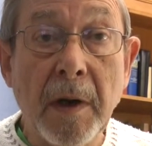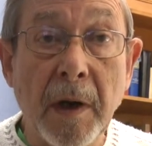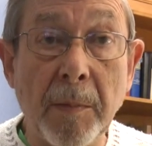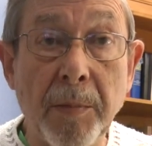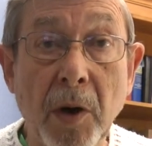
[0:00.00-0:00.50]

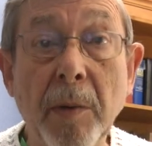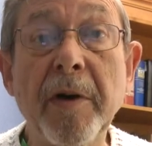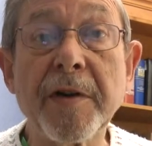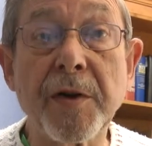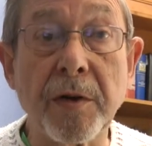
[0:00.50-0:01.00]
a
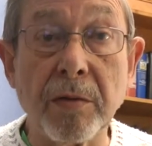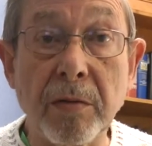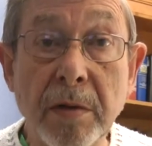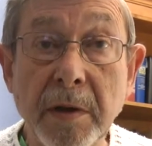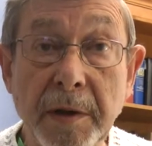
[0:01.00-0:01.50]
primary
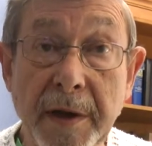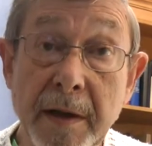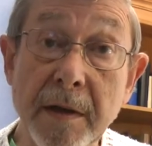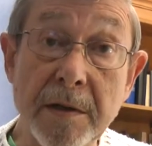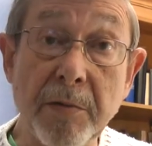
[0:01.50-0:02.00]
school
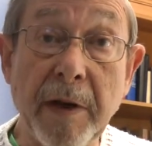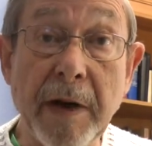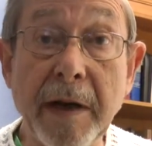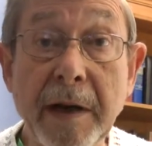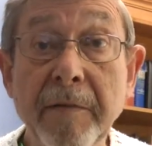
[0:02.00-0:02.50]
near to where
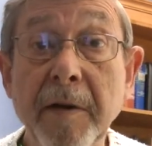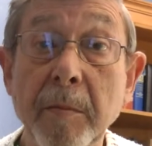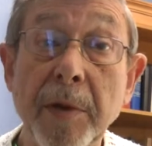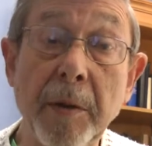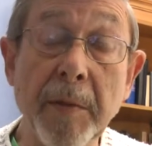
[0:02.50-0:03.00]
I live
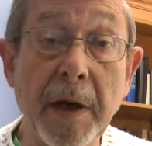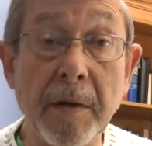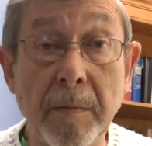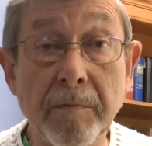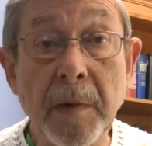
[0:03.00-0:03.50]
in
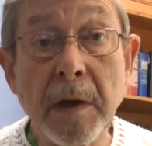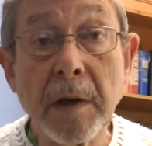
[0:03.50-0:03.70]
Birmingham,